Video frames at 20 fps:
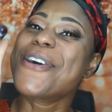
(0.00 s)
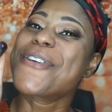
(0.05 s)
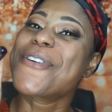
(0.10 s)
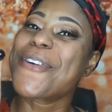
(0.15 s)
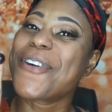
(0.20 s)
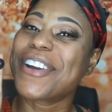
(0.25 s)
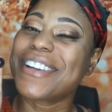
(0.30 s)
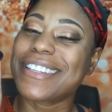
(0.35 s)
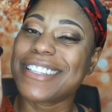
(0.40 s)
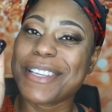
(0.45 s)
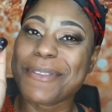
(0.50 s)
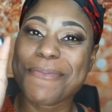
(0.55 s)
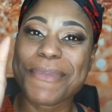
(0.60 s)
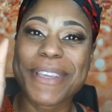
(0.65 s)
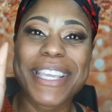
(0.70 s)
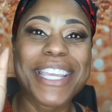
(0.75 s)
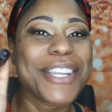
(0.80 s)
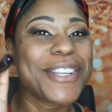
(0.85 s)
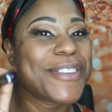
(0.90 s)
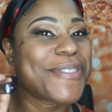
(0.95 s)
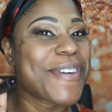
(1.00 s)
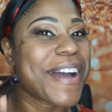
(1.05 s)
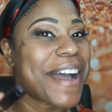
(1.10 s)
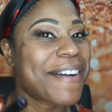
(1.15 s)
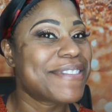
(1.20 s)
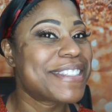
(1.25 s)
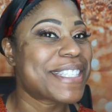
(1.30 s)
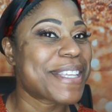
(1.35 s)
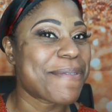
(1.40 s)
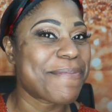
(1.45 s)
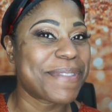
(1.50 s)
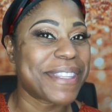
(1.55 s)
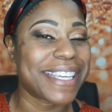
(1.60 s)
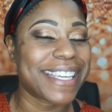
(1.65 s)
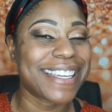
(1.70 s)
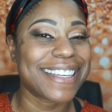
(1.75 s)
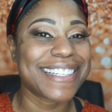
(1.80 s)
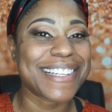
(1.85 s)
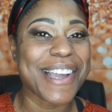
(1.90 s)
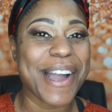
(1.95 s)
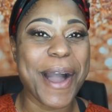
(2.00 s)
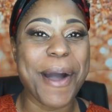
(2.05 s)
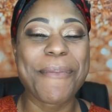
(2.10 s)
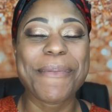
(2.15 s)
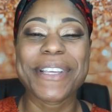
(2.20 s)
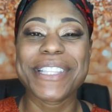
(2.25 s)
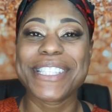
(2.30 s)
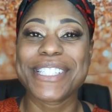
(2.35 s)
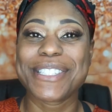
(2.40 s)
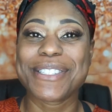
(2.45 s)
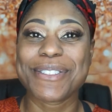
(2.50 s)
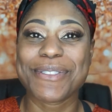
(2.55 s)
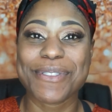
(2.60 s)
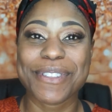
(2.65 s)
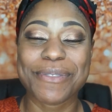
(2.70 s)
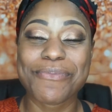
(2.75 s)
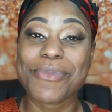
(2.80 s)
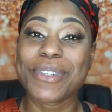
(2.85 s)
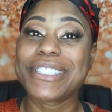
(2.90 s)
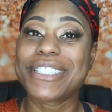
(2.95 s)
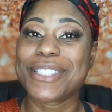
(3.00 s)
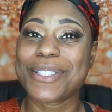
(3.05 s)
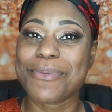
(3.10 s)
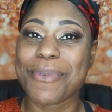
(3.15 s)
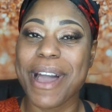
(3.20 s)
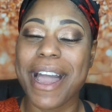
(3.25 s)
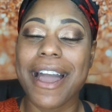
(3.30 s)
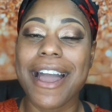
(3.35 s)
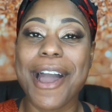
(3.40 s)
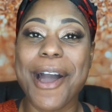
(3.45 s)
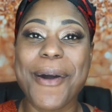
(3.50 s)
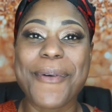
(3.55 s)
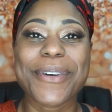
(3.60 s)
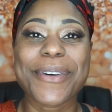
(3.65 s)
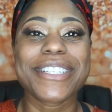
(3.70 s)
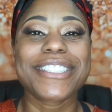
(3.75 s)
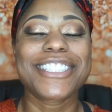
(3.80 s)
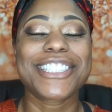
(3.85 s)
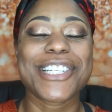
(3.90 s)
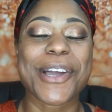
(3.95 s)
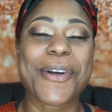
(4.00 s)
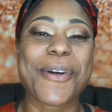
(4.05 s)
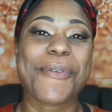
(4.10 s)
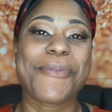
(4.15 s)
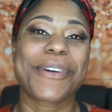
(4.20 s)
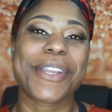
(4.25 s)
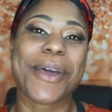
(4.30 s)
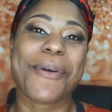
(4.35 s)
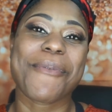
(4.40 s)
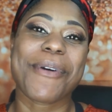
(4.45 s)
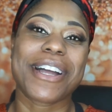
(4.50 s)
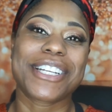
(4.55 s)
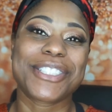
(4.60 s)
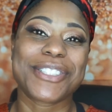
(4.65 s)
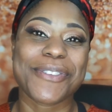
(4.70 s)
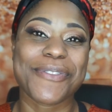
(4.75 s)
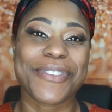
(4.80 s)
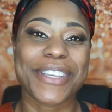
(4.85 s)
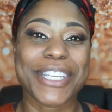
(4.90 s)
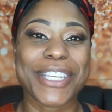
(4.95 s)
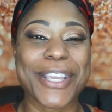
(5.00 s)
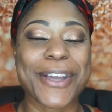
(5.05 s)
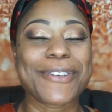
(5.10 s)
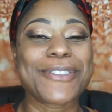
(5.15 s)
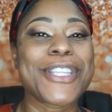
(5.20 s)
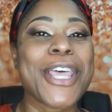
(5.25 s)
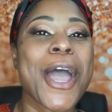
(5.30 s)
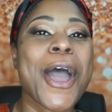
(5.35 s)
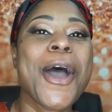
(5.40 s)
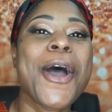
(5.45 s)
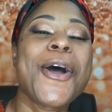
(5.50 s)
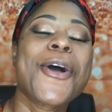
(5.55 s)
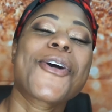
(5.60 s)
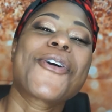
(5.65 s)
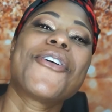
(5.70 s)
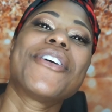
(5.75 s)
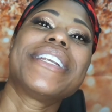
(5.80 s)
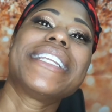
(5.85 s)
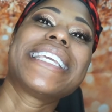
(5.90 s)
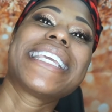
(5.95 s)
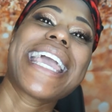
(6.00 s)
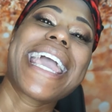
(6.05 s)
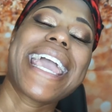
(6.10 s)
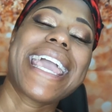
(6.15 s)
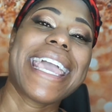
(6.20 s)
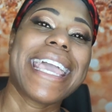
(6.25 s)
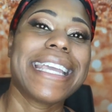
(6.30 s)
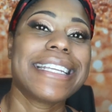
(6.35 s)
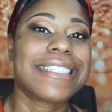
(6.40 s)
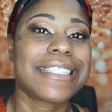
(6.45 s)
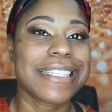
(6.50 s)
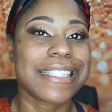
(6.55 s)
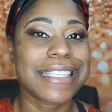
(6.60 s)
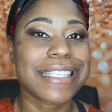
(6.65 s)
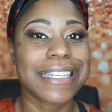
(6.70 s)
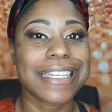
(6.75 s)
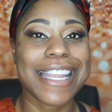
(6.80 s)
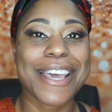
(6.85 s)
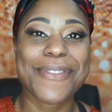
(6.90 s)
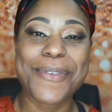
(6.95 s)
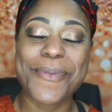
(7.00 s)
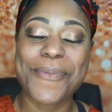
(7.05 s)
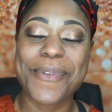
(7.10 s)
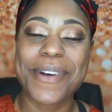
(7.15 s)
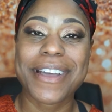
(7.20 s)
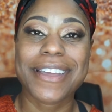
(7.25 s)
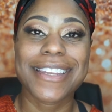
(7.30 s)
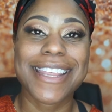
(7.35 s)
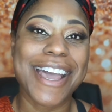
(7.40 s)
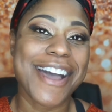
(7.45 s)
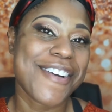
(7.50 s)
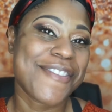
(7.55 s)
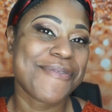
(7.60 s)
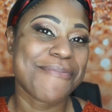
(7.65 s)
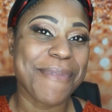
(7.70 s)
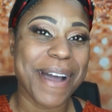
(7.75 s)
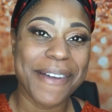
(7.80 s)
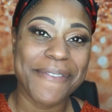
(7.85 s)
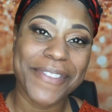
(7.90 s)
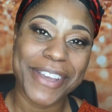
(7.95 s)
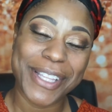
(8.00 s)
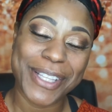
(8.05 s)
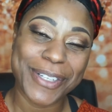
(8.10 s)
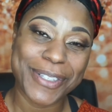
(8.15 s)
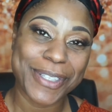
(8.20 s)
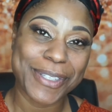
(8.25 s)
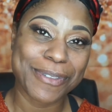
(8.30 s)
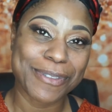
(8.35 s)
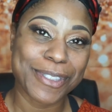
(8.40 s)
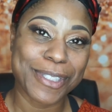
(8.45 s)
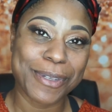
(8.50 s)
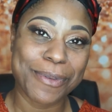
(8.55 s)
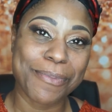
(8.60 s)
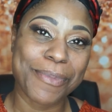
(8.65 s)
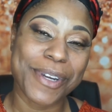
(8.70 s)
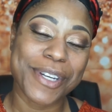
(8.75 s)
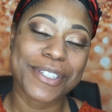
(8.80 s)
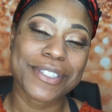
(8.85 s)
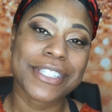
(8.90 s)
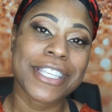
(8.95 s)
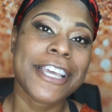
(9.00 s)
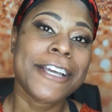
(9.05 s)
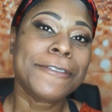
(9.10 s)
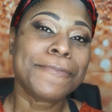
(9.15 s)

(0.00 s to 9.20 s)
Courtney, me and you have something in common, which is why I always chuckle when I watch your videos. Courtney KH is another one of my fellow YouTubers